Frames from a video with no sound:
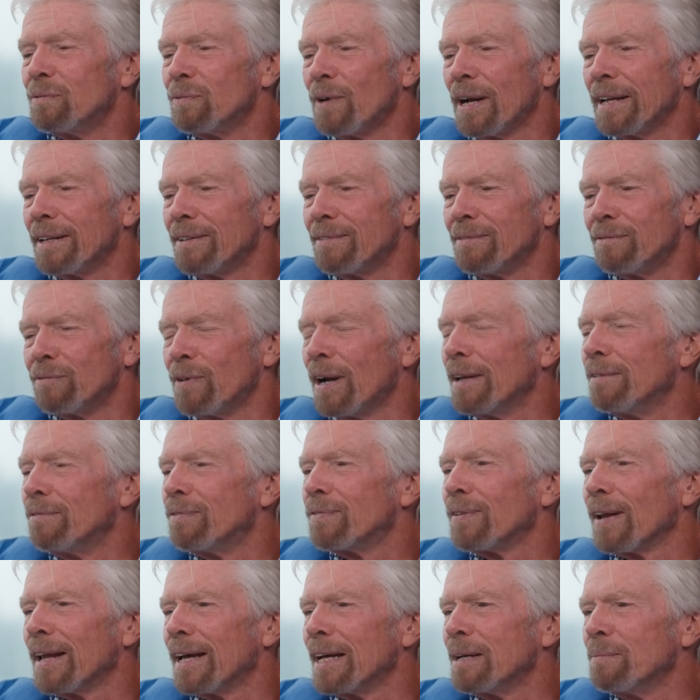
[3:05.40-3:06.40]
red red
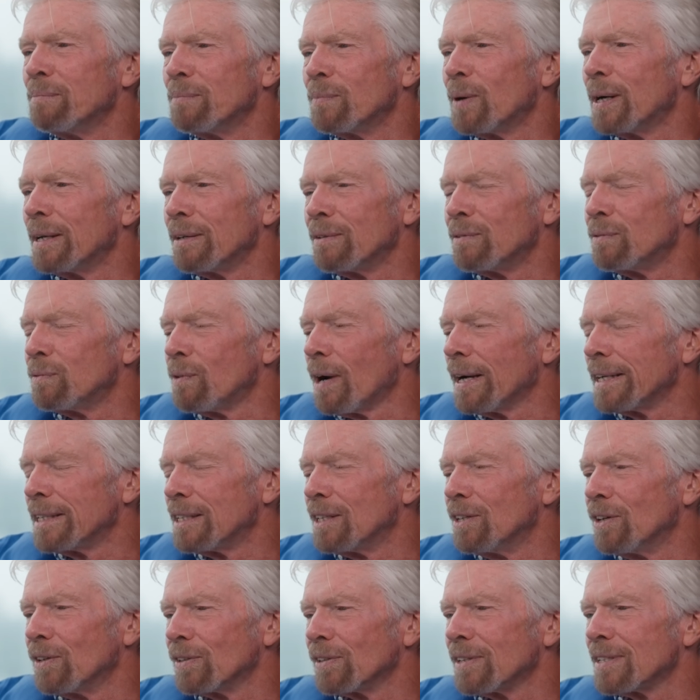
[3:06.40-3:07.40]
flame went right
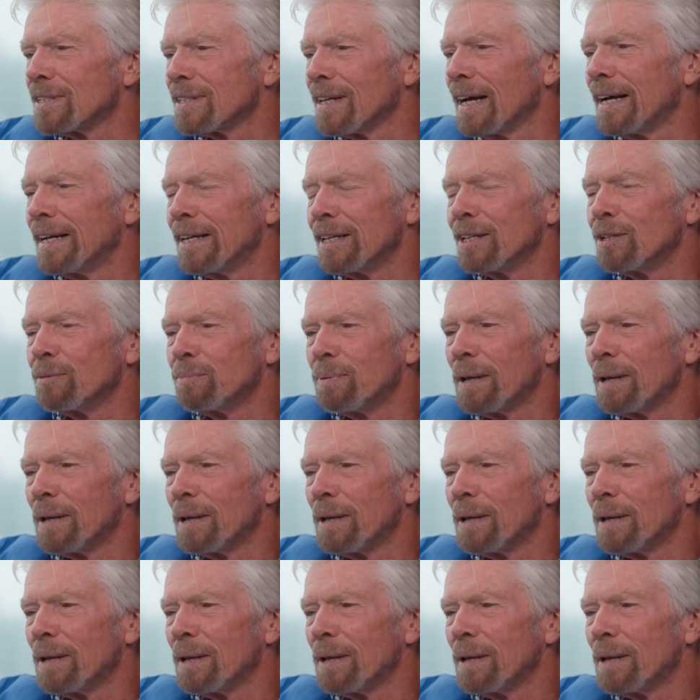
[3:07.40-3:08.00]
along the side of the